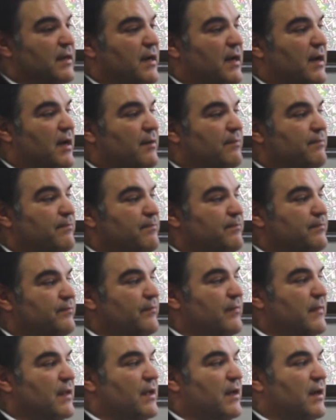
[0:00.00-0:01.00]
in
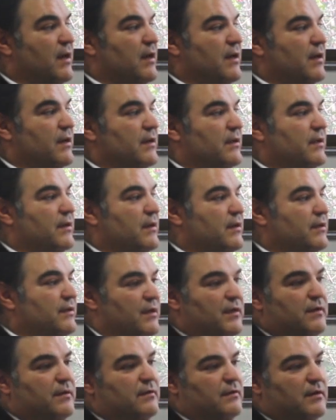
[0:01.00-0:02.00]

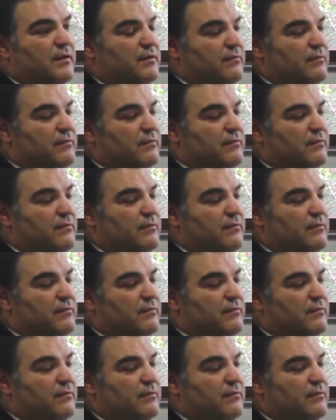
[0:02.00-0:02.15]
the